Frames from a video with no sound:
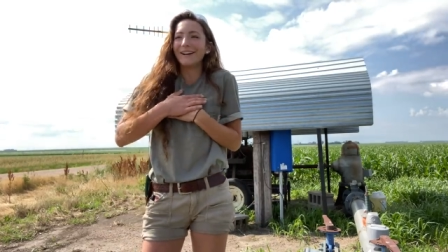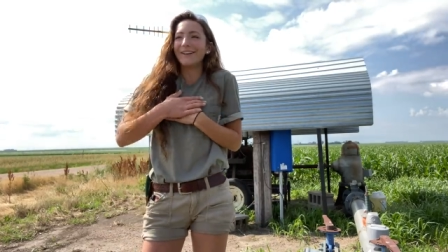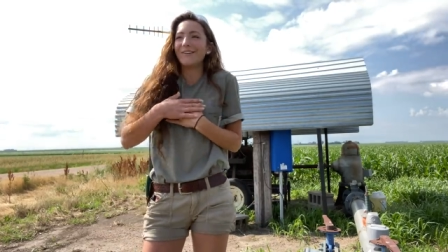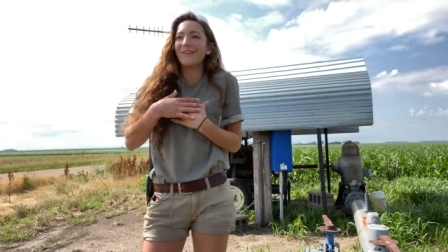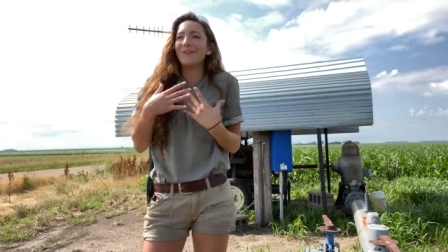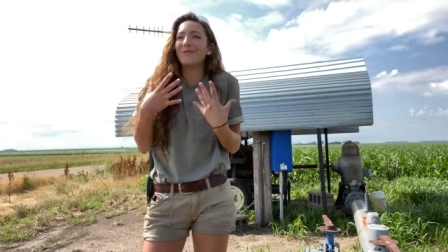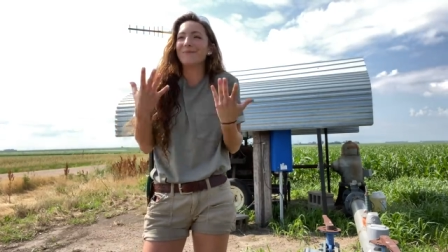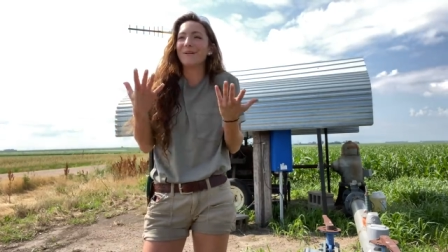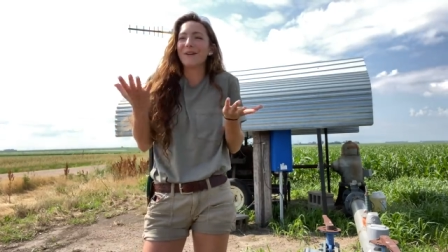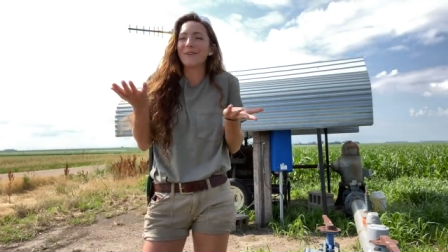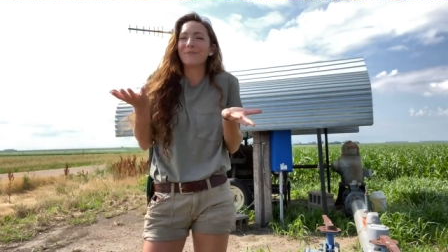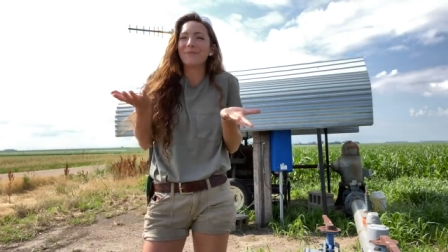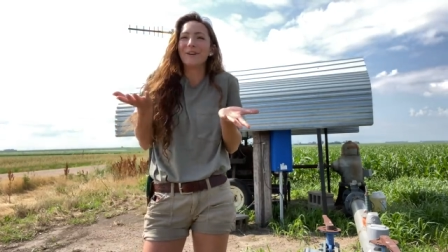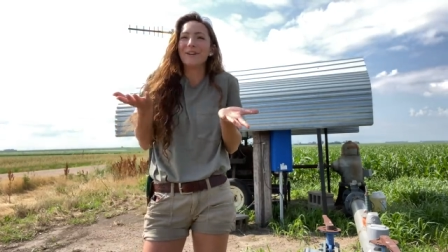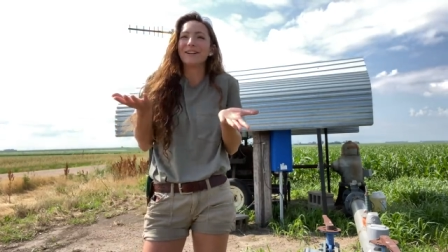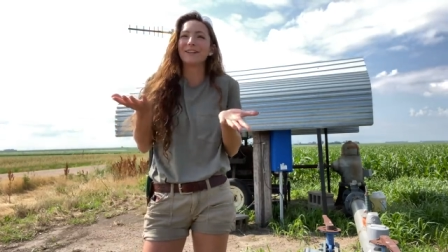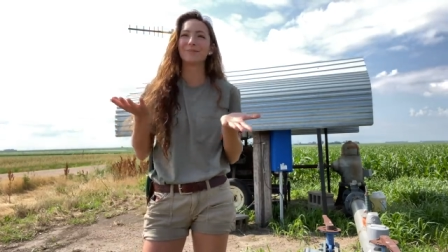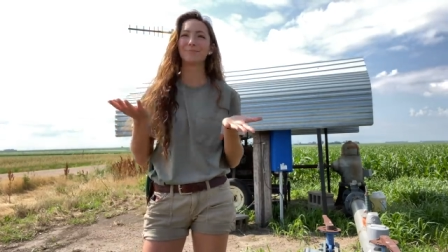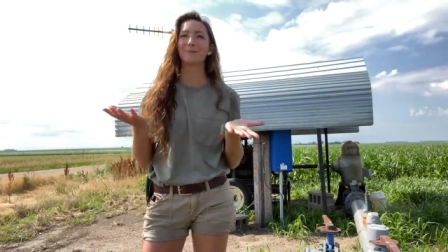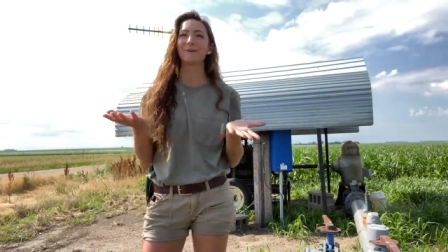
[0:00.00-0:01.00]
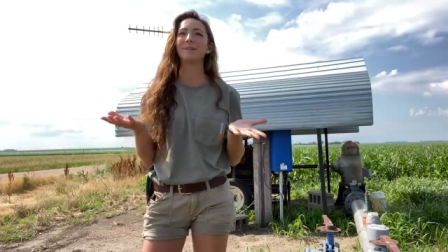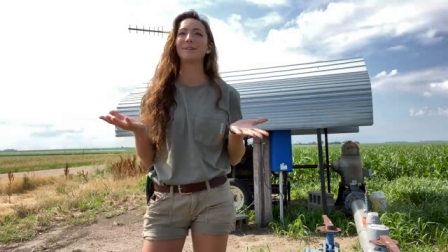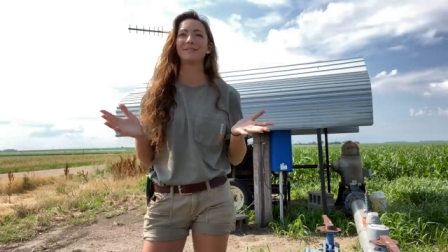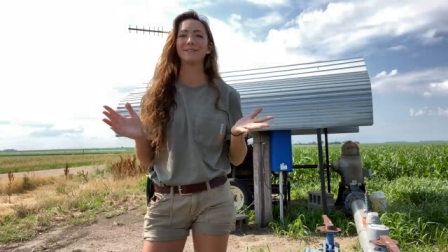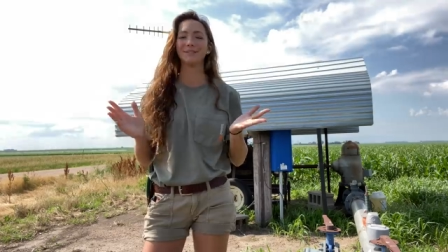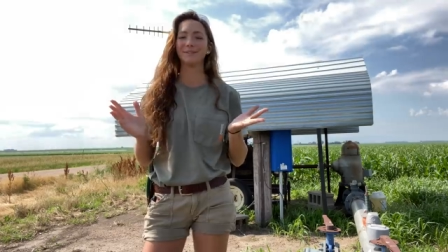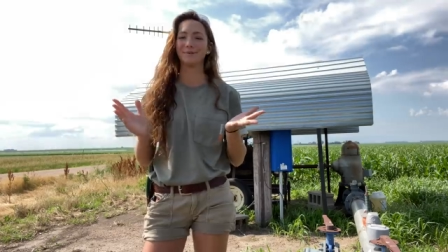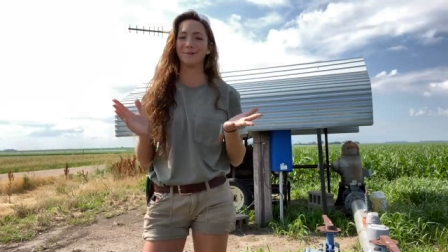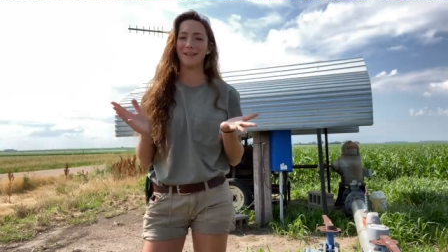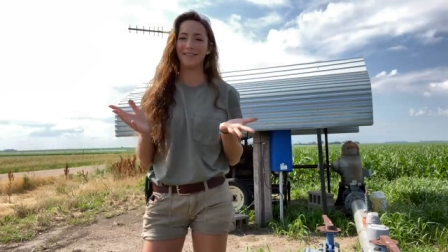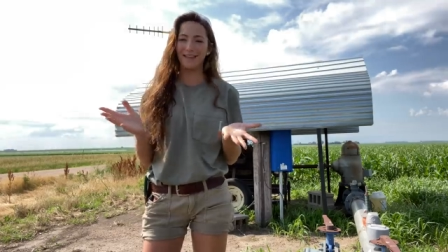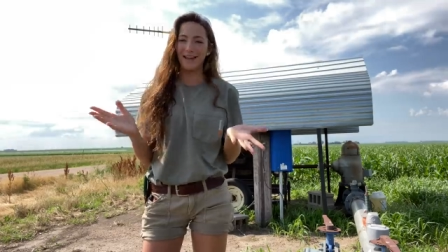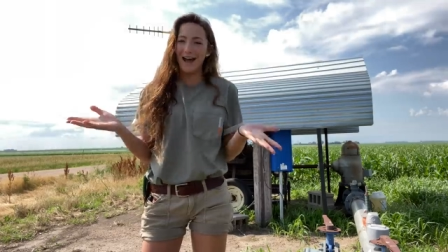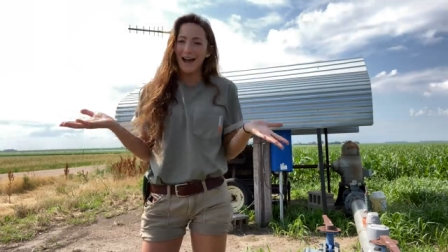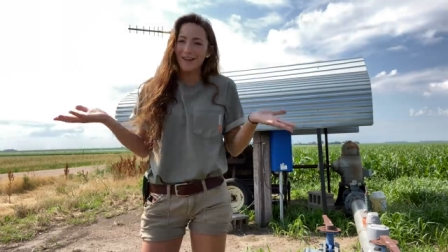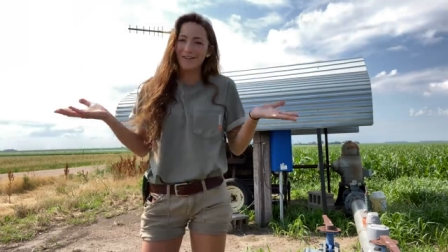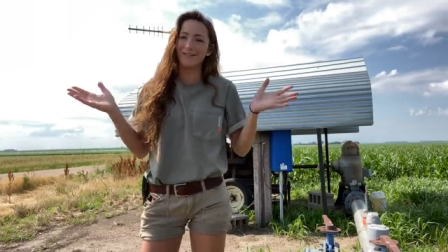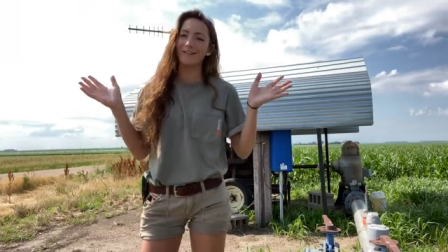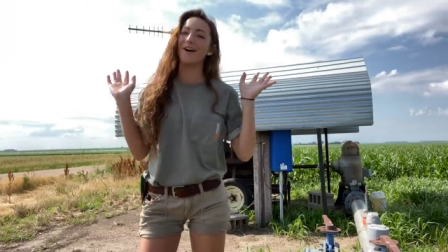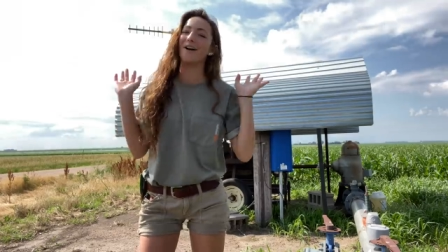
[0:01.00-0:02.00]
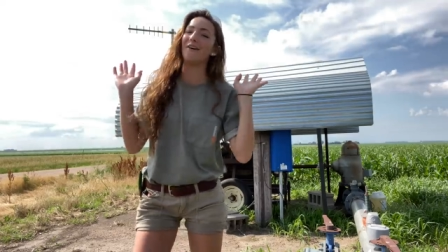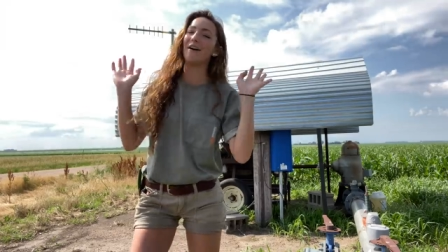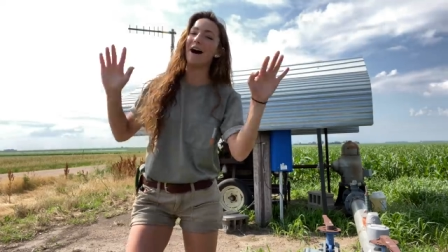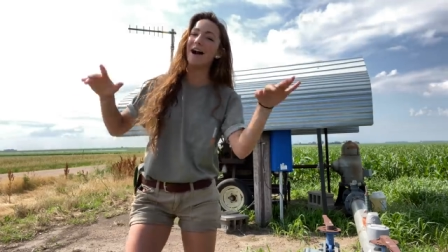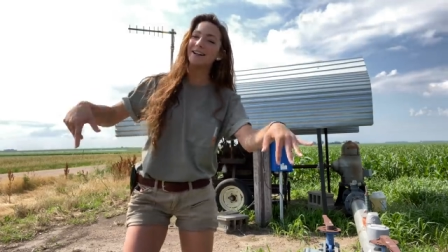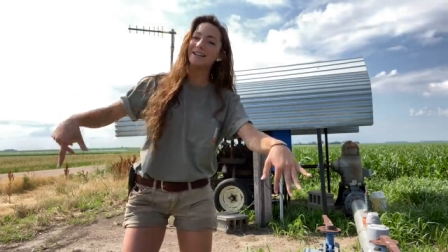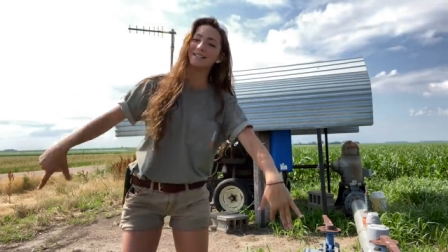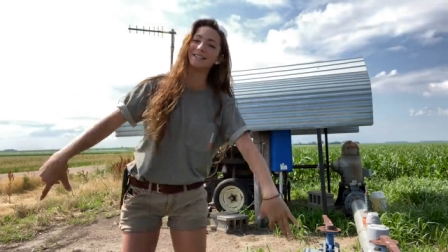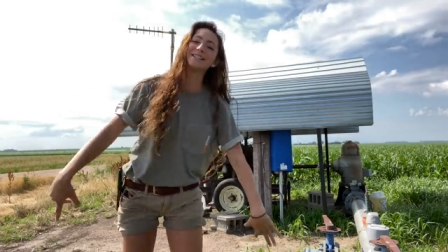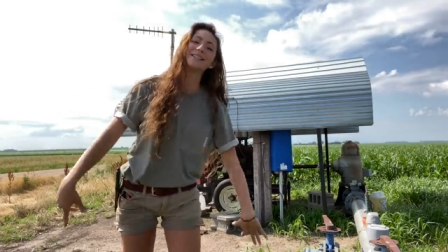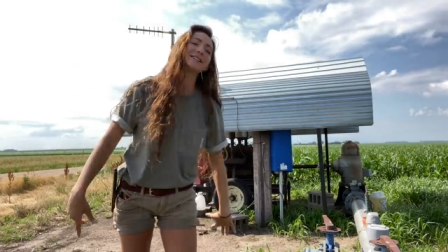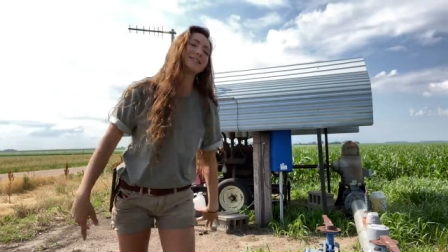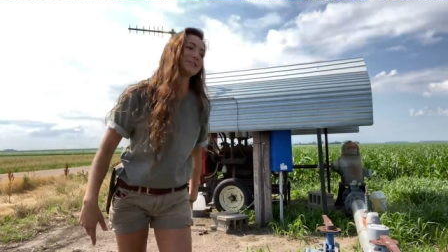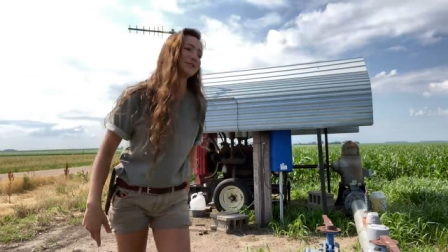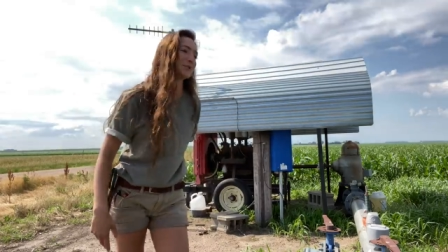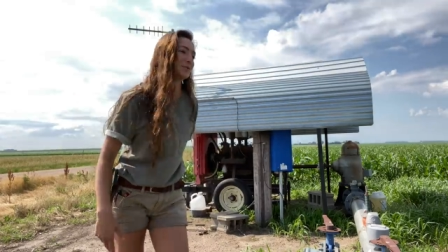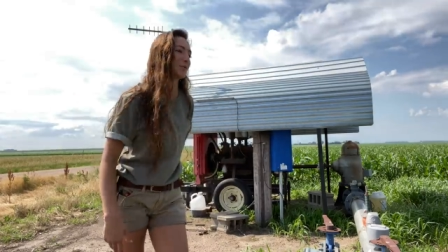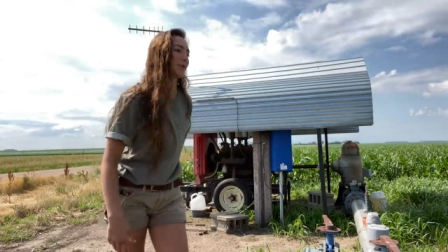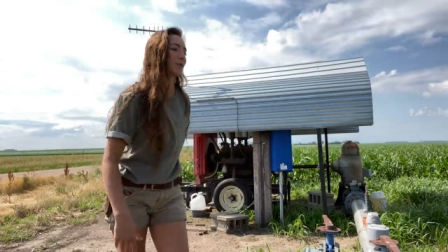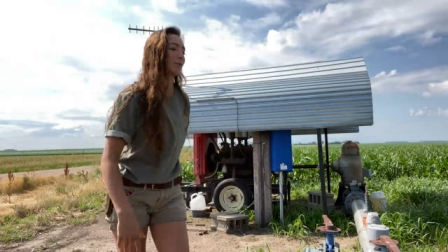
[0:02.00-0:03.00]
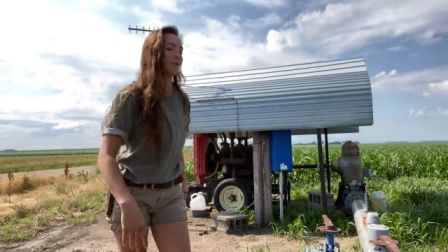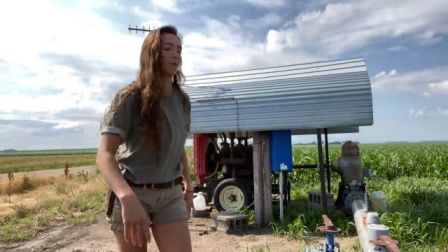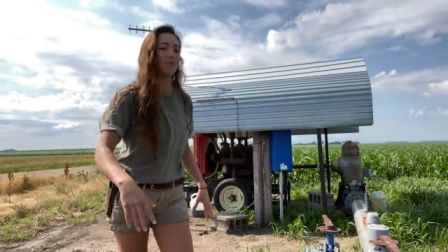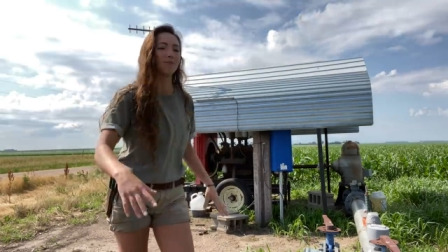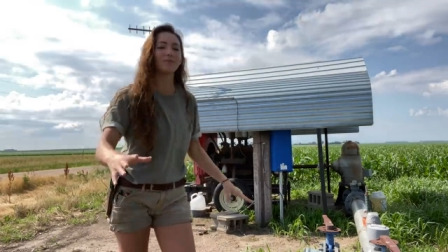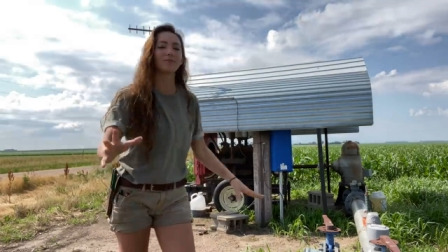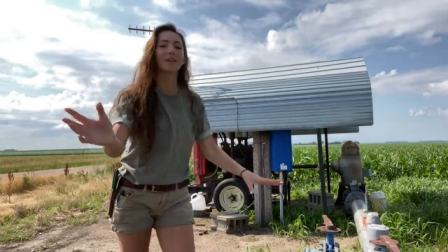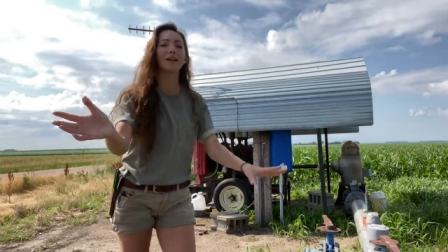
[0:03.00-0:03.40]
all my fun experiences with. I don't know. I just think it's super cool.